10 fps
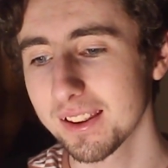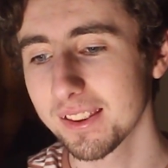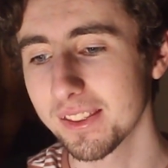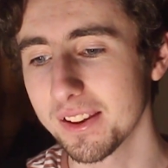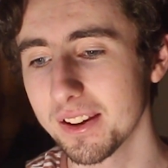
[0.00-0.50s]

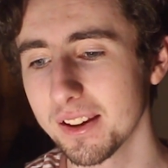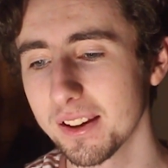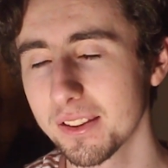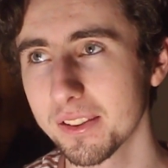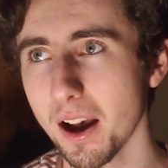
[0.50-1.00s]

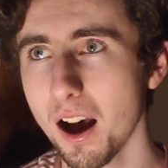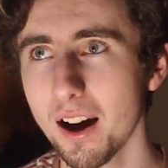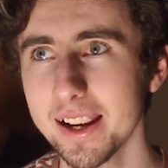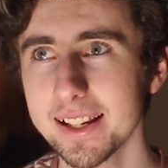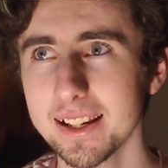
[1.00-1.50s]
the the
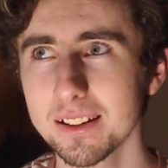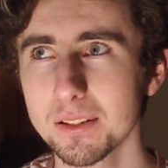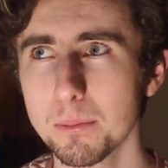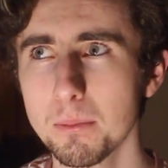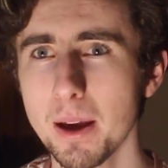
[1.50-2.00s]

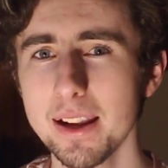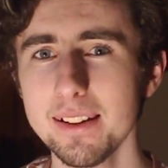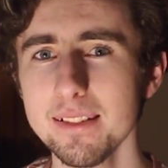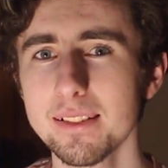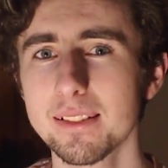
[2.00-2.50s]
hiding
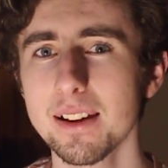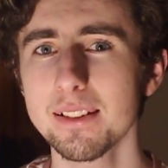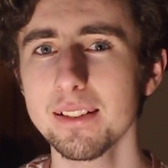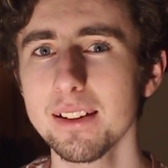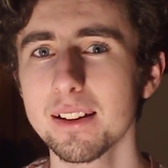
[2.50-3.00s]
maze,
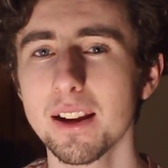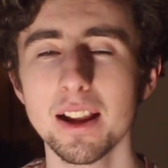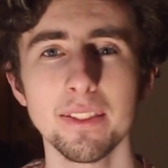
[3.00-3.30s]
isn't it?